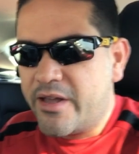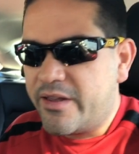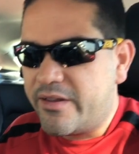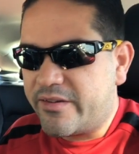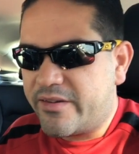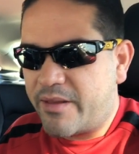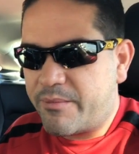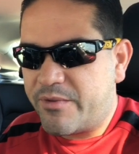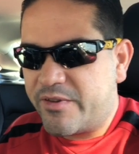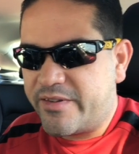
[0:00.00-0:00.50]

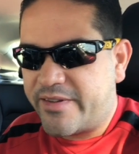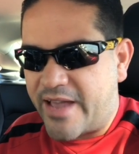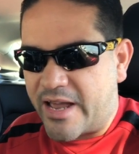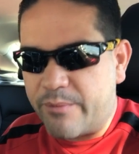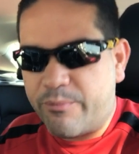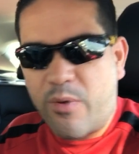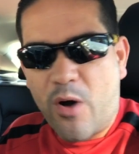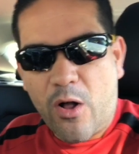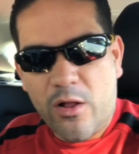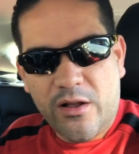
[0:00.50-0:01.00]
His name is
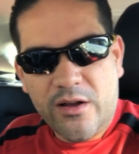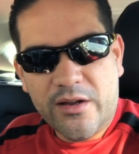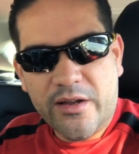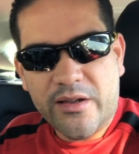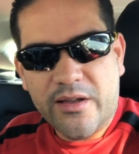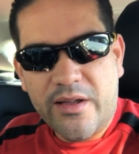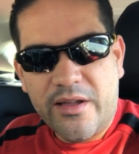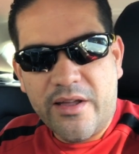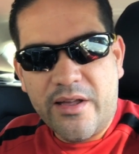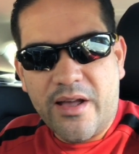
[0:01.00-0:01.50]
Dan Pollock,
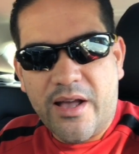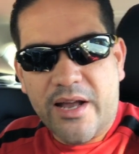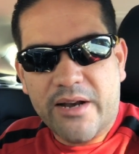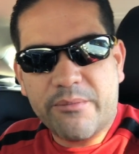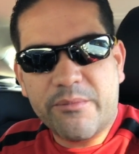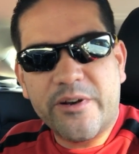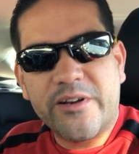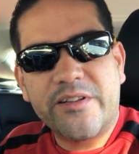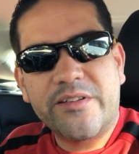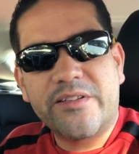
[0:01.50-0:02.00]
and
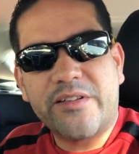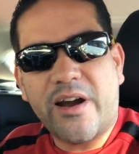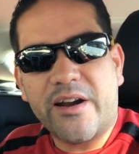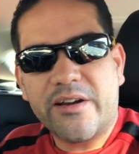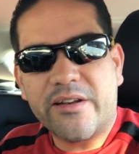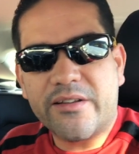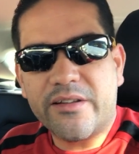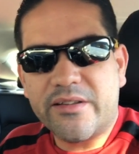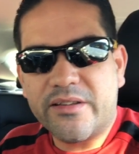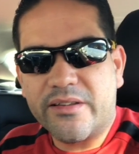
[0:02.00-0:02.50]
I'm going to
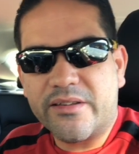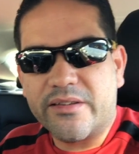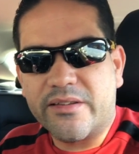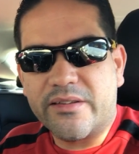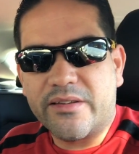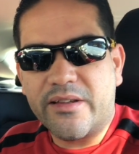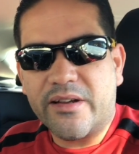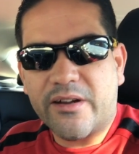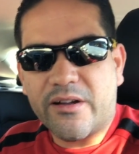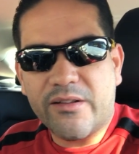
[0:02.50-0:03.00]
start
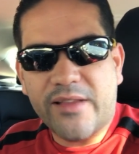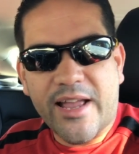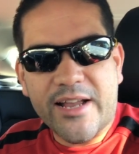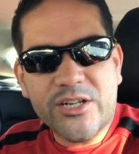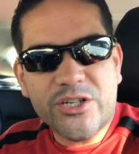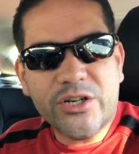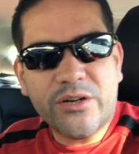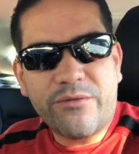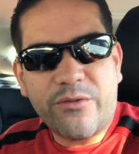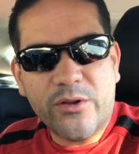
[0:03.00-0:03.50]
a
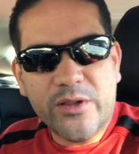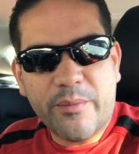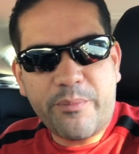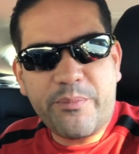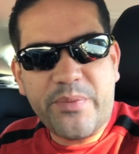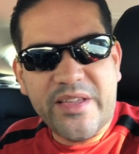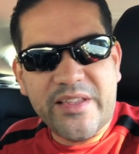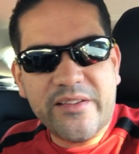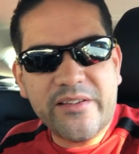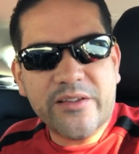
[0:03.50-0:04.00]
collection of all the
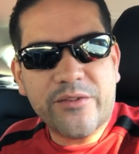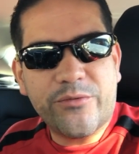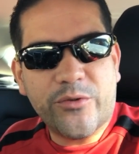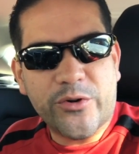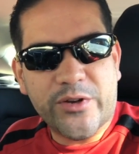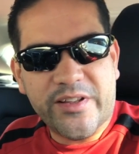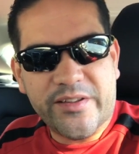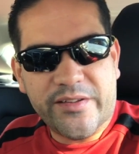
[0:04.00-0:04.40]
pieces for